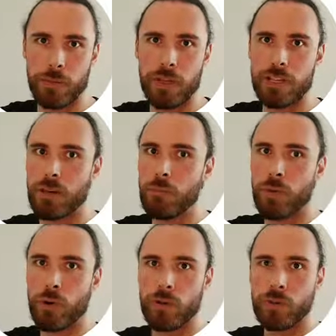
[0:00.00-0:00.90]
but at some
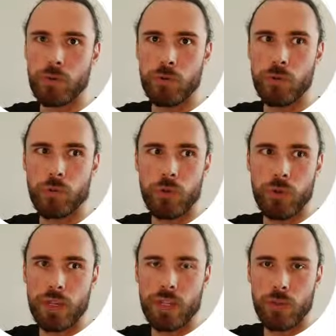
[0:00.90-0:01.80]
point you will
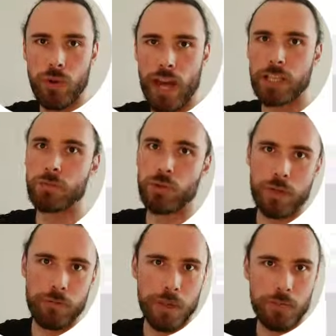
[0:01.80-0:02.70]
need to export
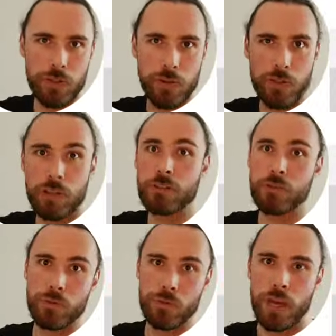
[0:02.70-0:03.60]
it maybe to another
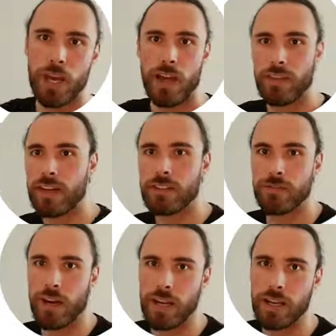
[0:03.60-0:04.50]
tool, and that is
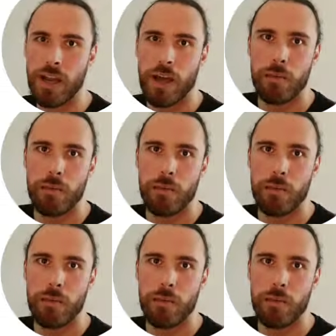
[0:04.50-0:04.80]
fine.